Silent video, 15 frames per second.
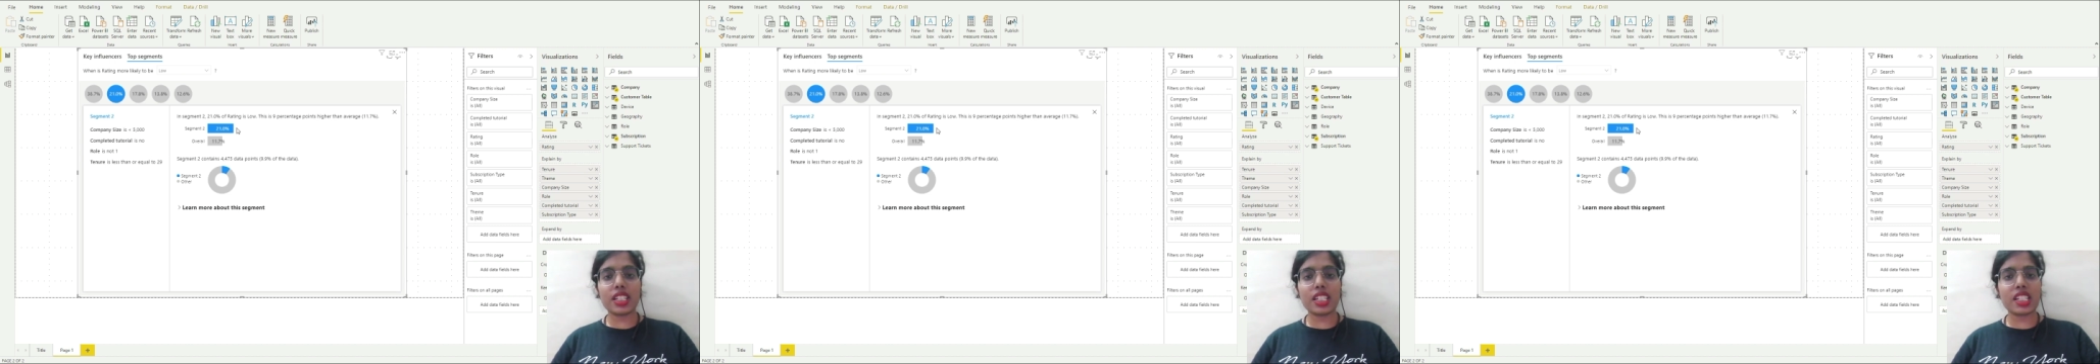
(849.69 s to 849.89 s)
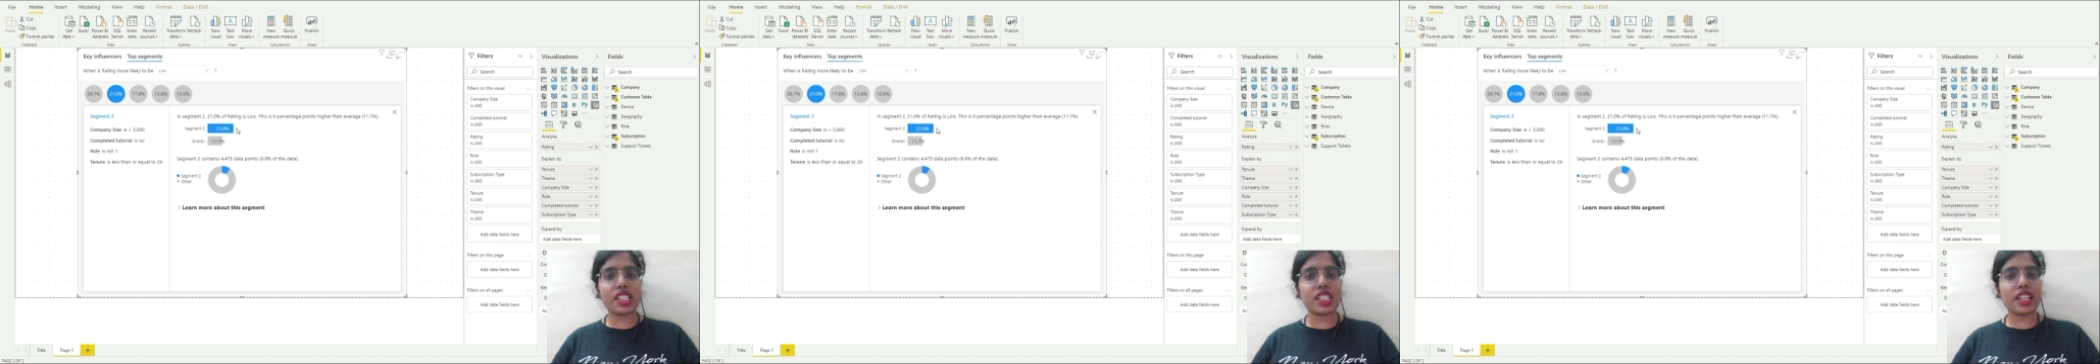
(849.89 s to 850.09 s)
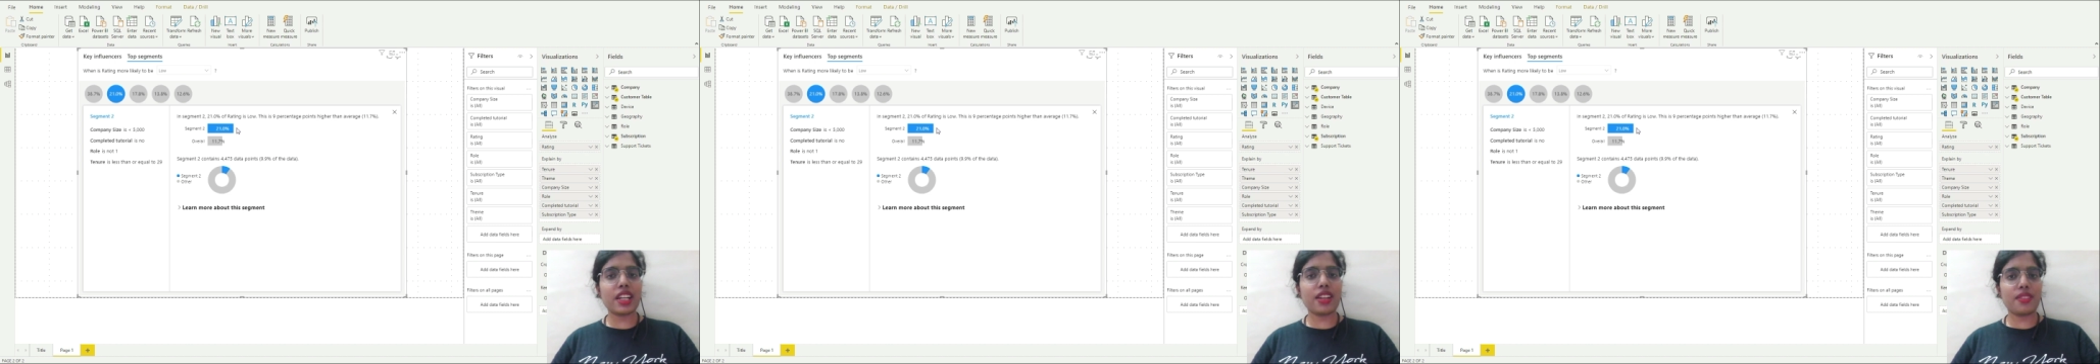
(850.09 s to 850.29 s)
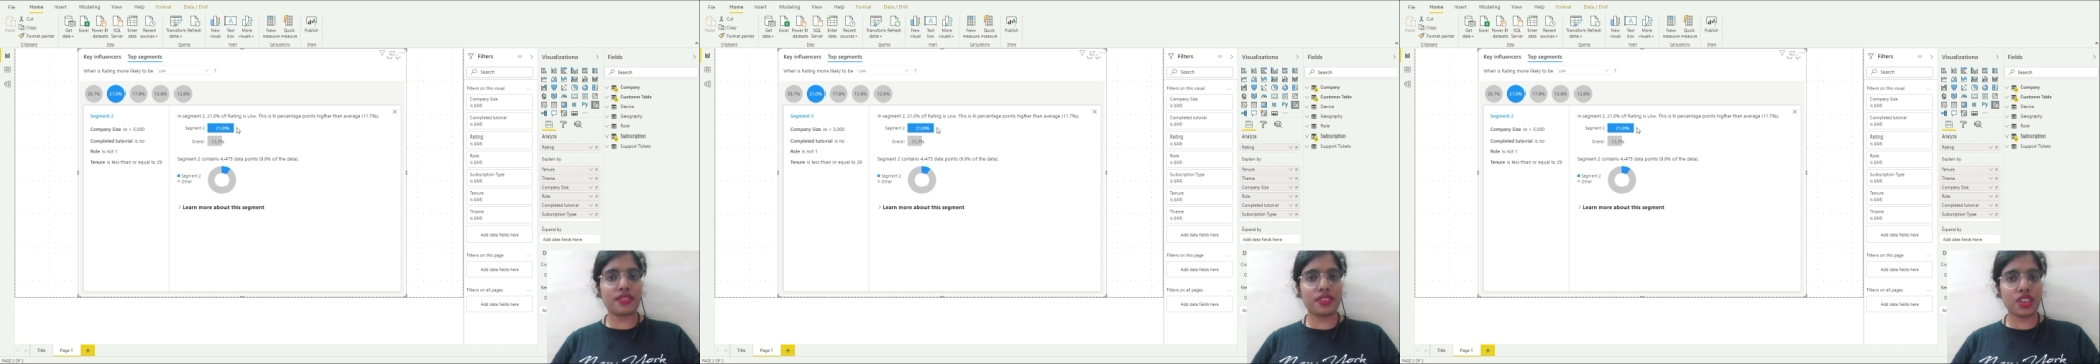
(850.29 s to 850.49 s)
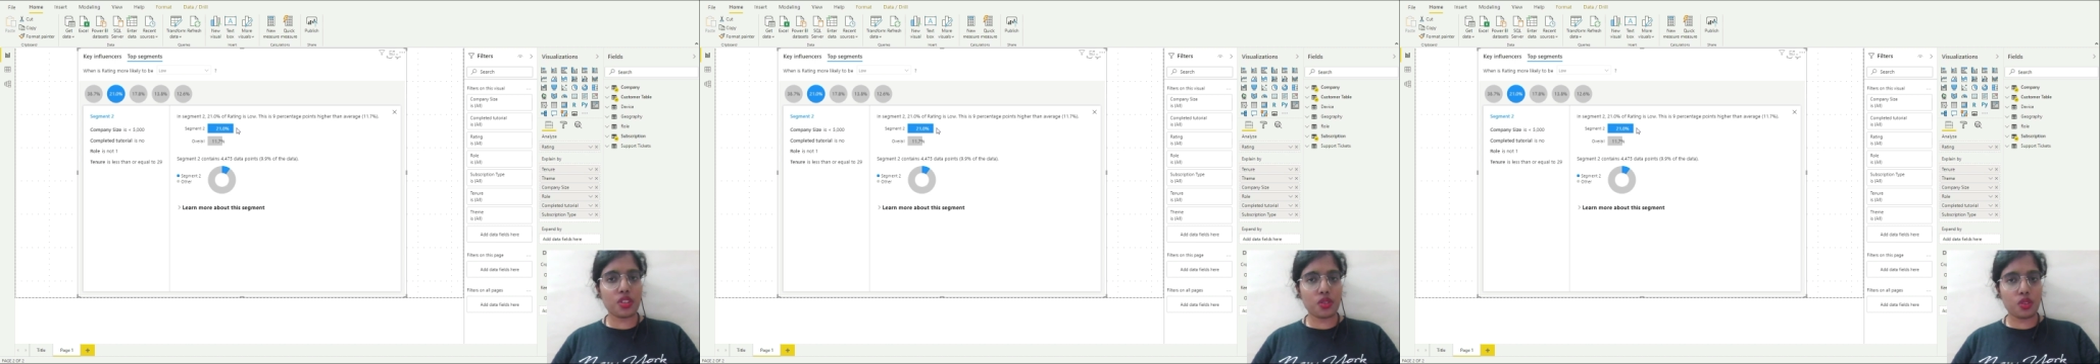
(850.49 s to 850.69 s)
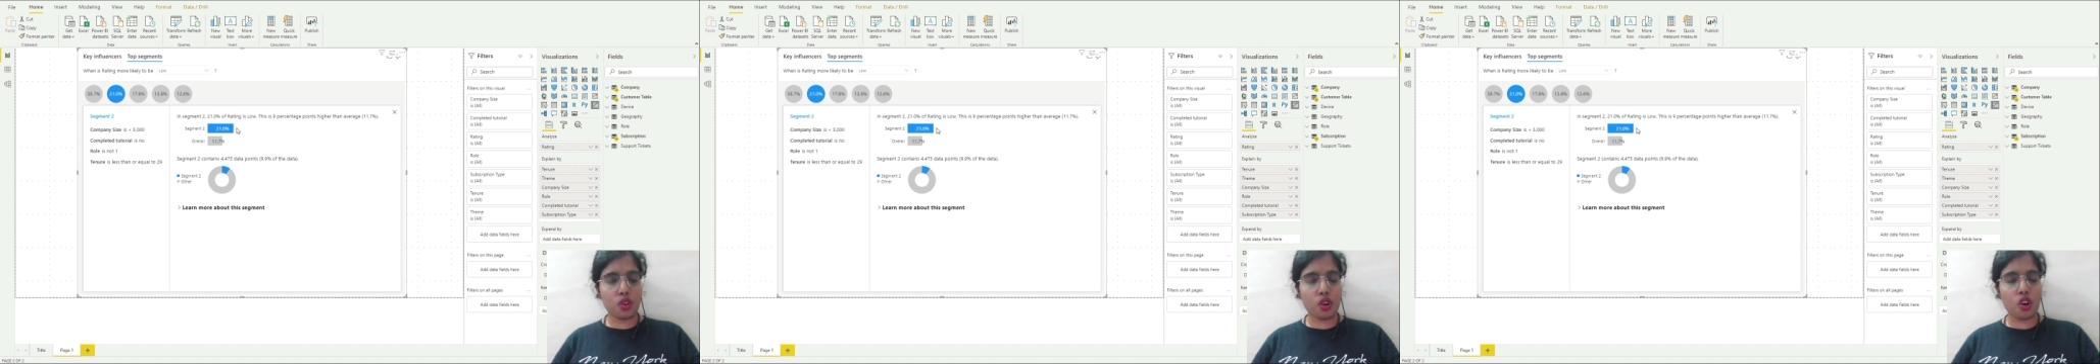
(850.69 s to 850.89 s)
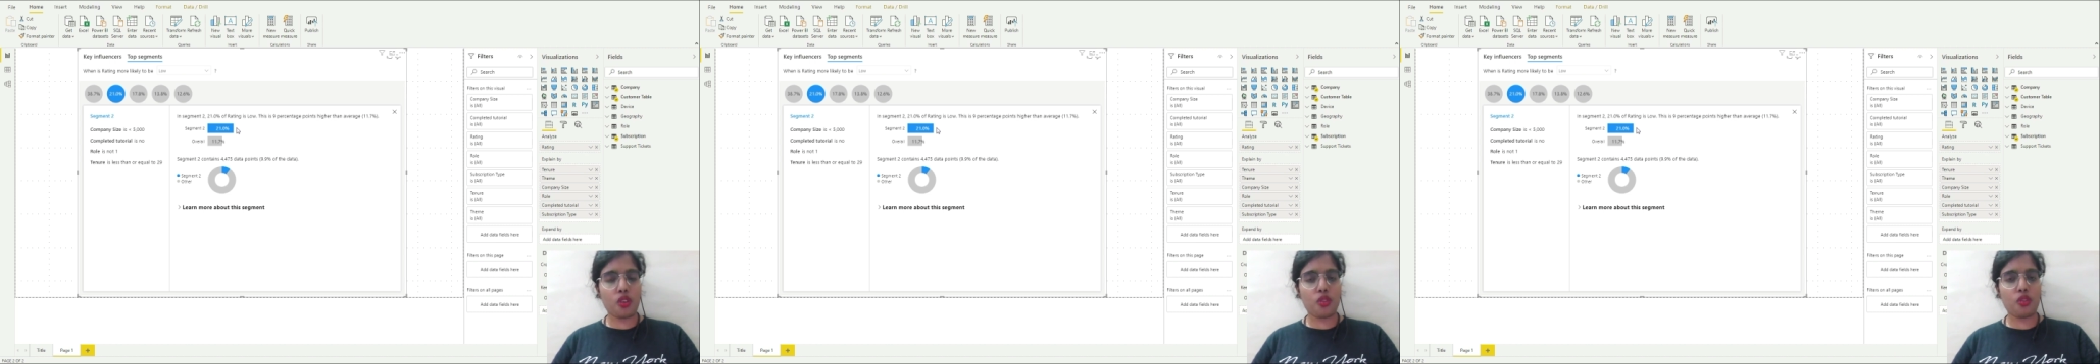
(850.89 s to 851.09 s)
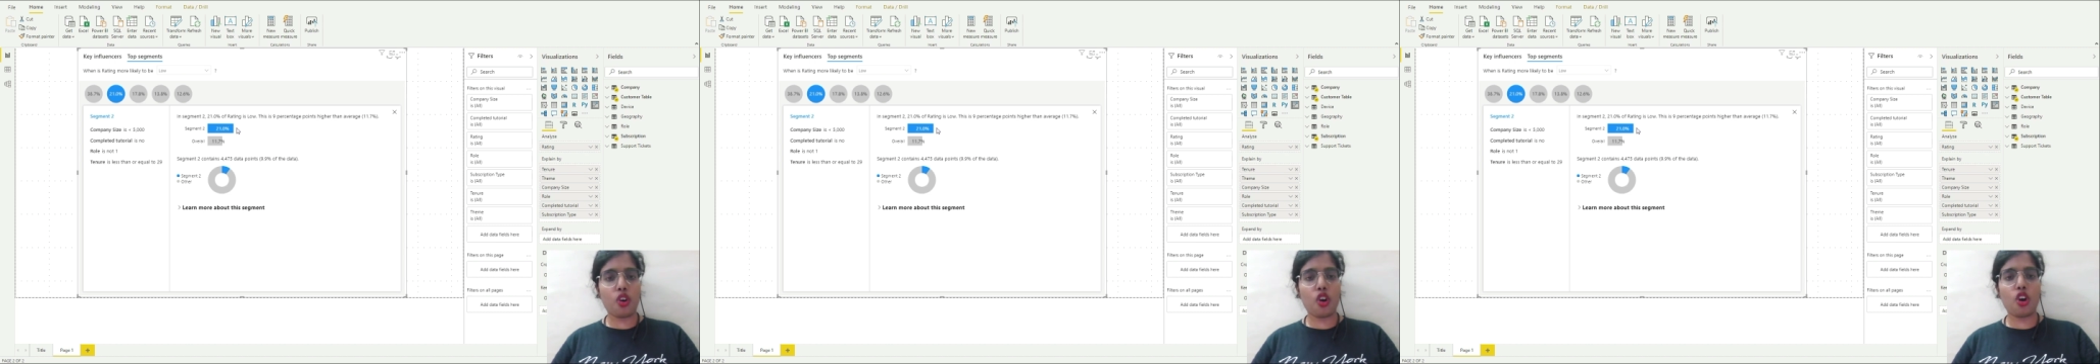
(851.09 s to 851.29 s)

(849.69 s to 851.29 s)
detailed view of